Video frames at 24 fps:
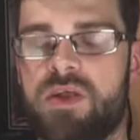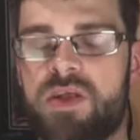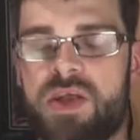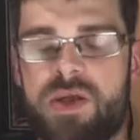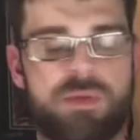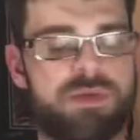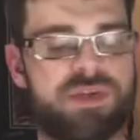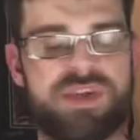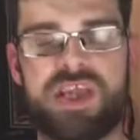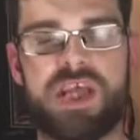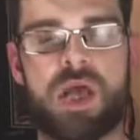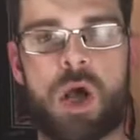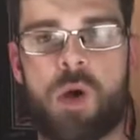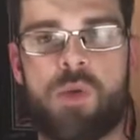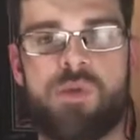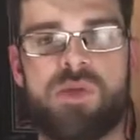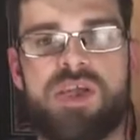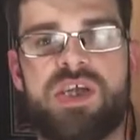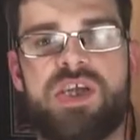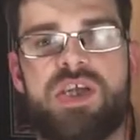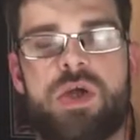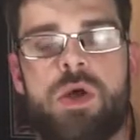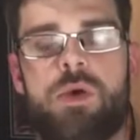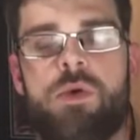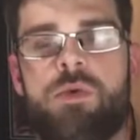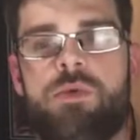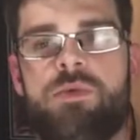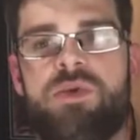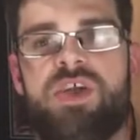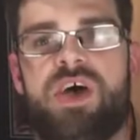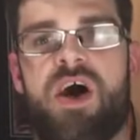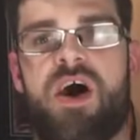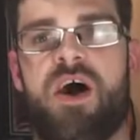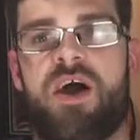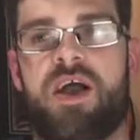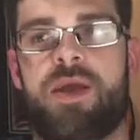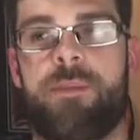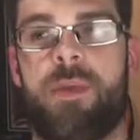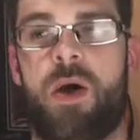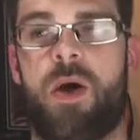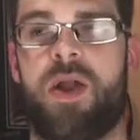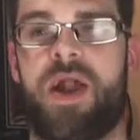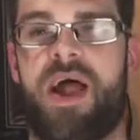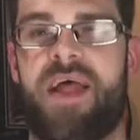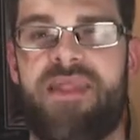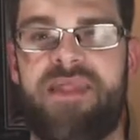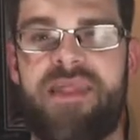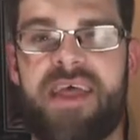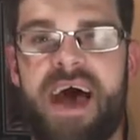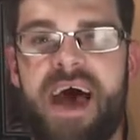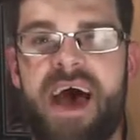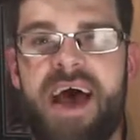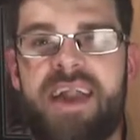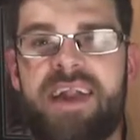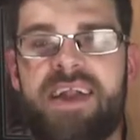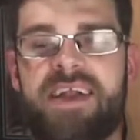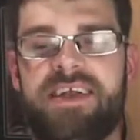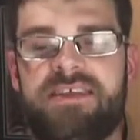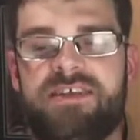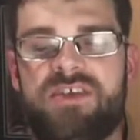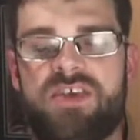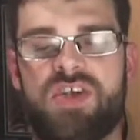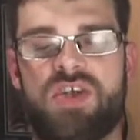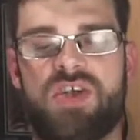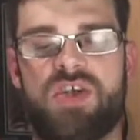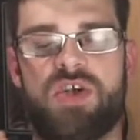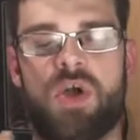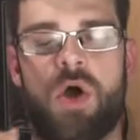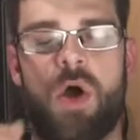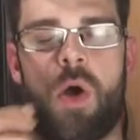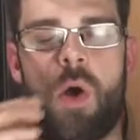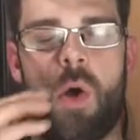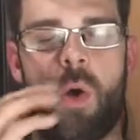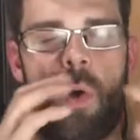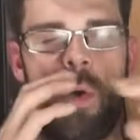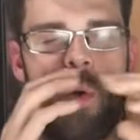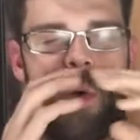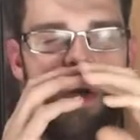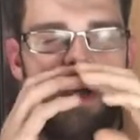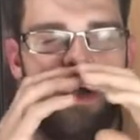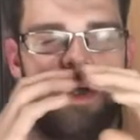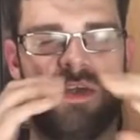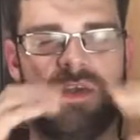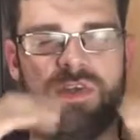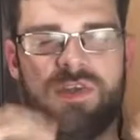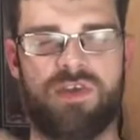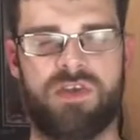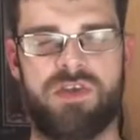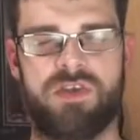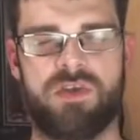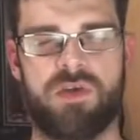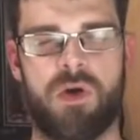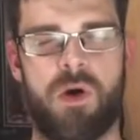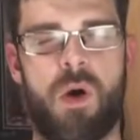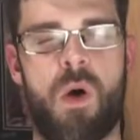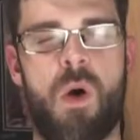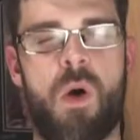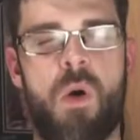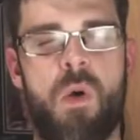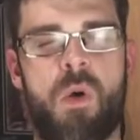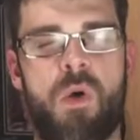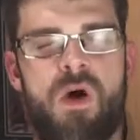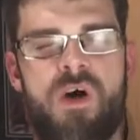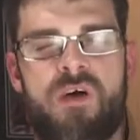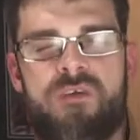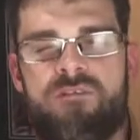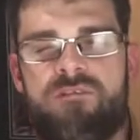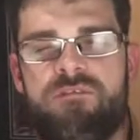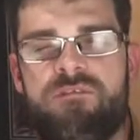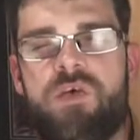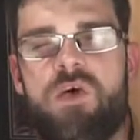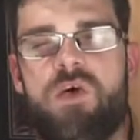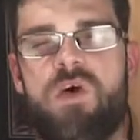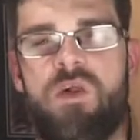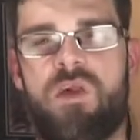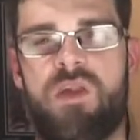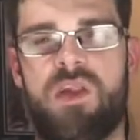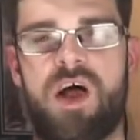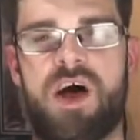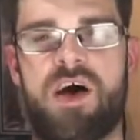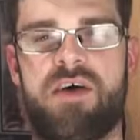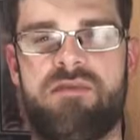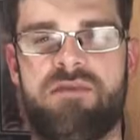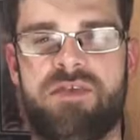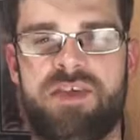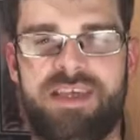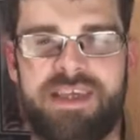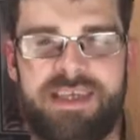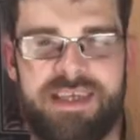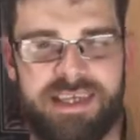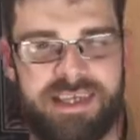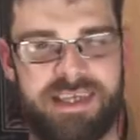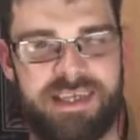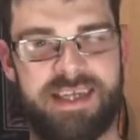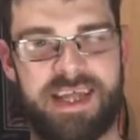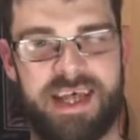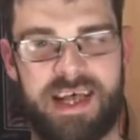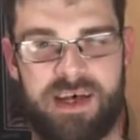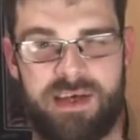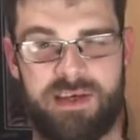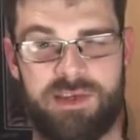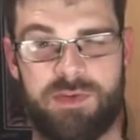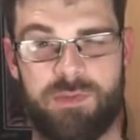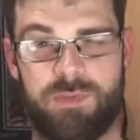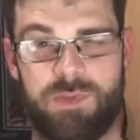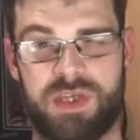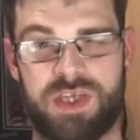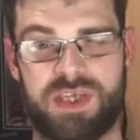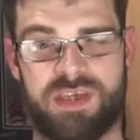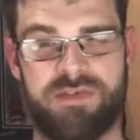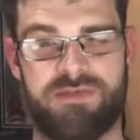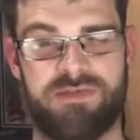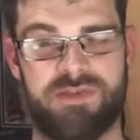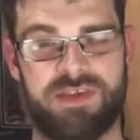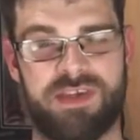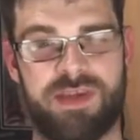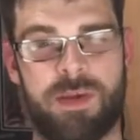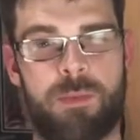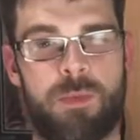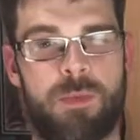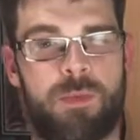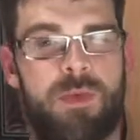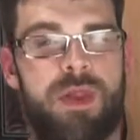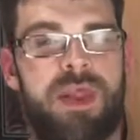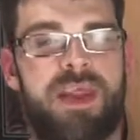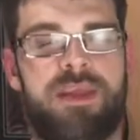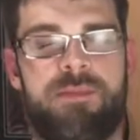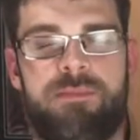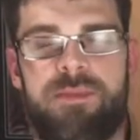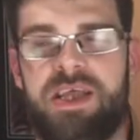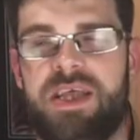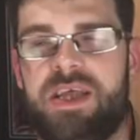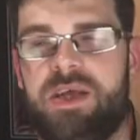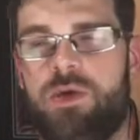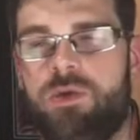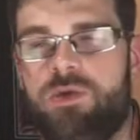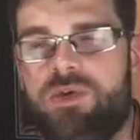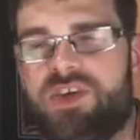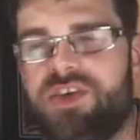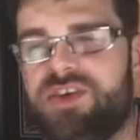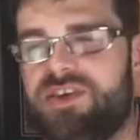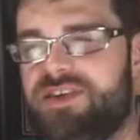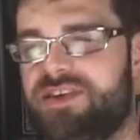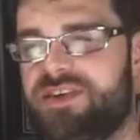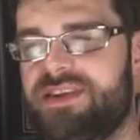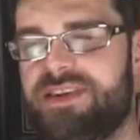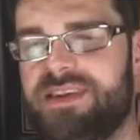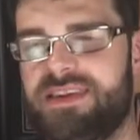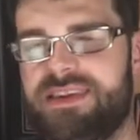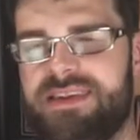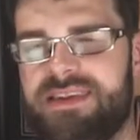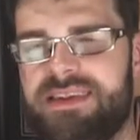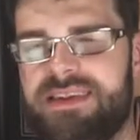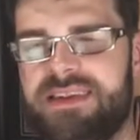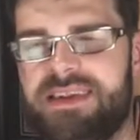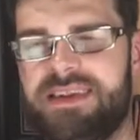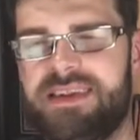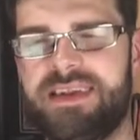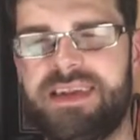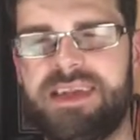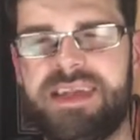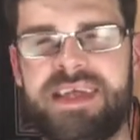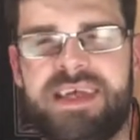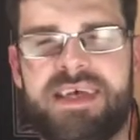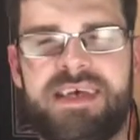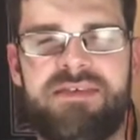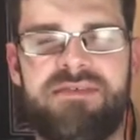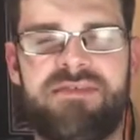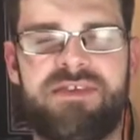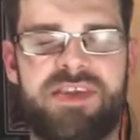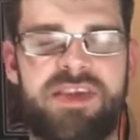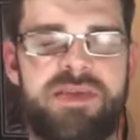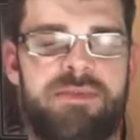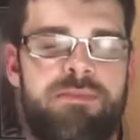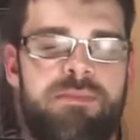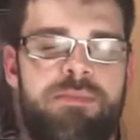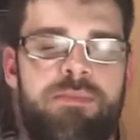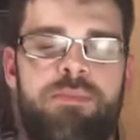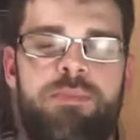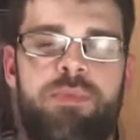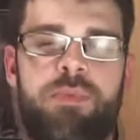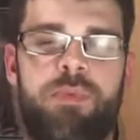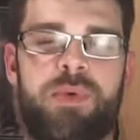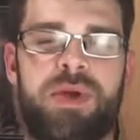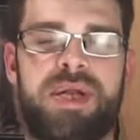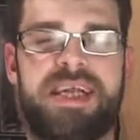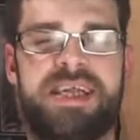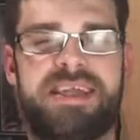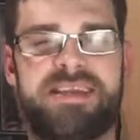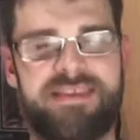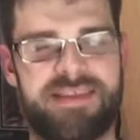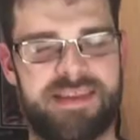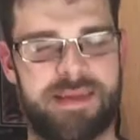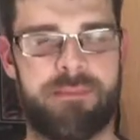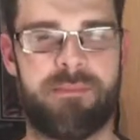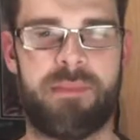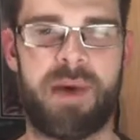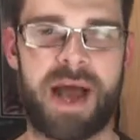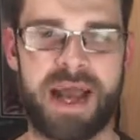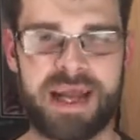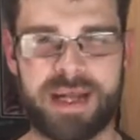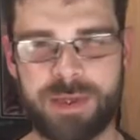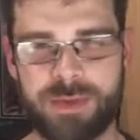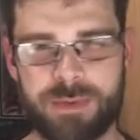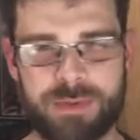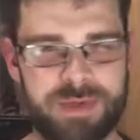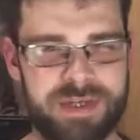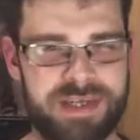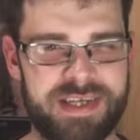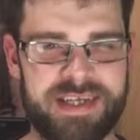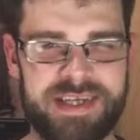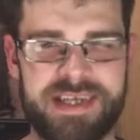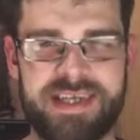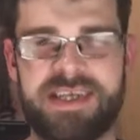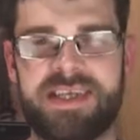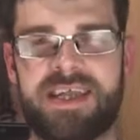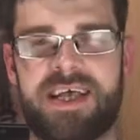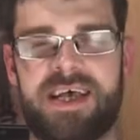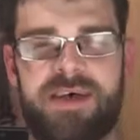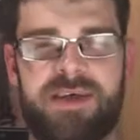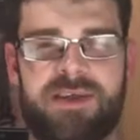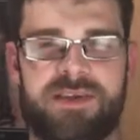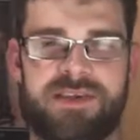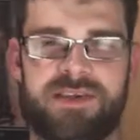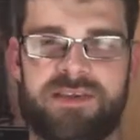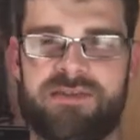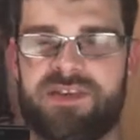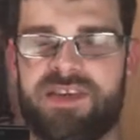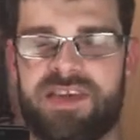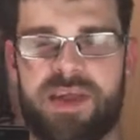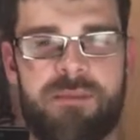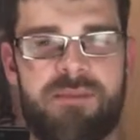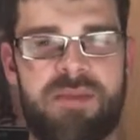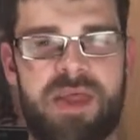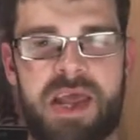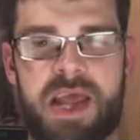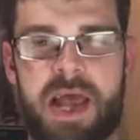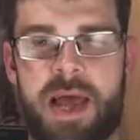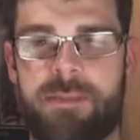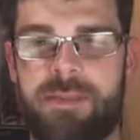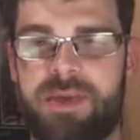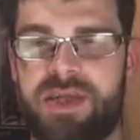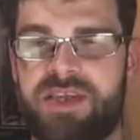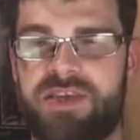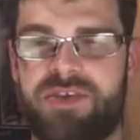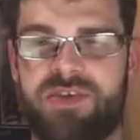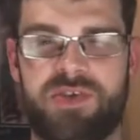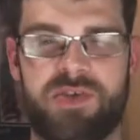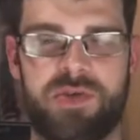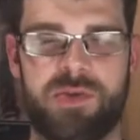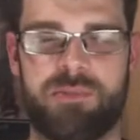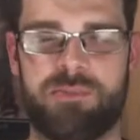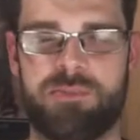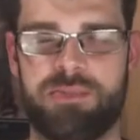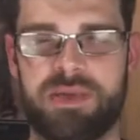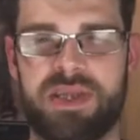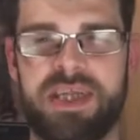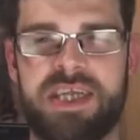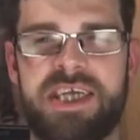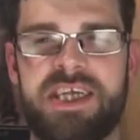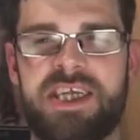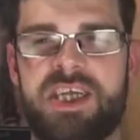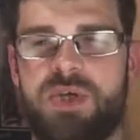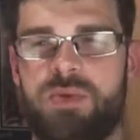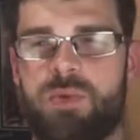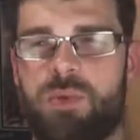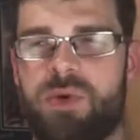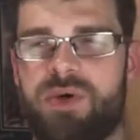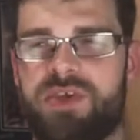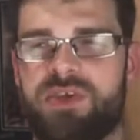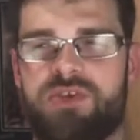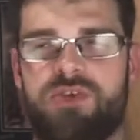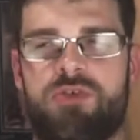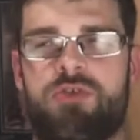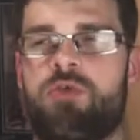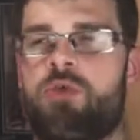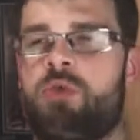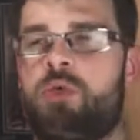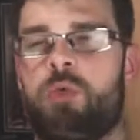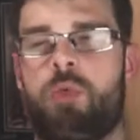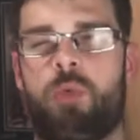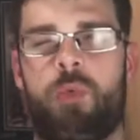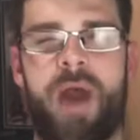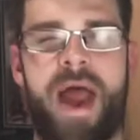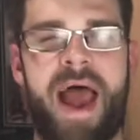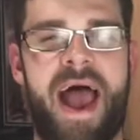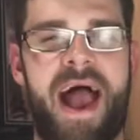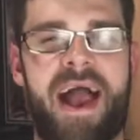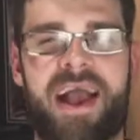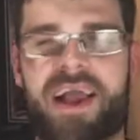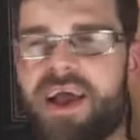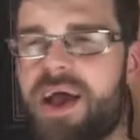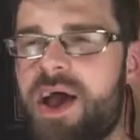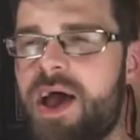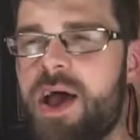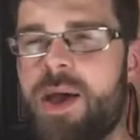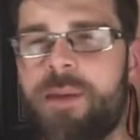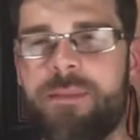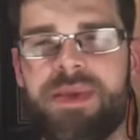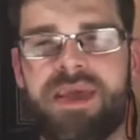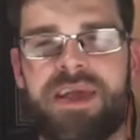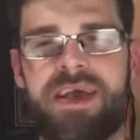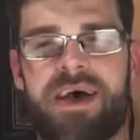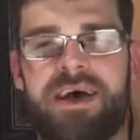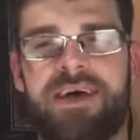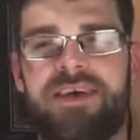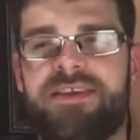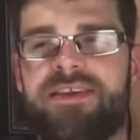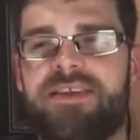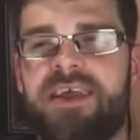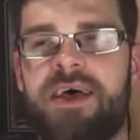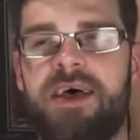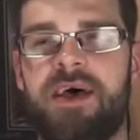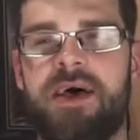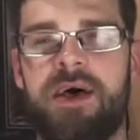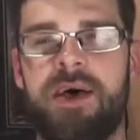It was the only show we would talk about, and that is a show so full of details, which for someone like me who just lives and breathes the minute details of something I'm into, Bleach was crack, because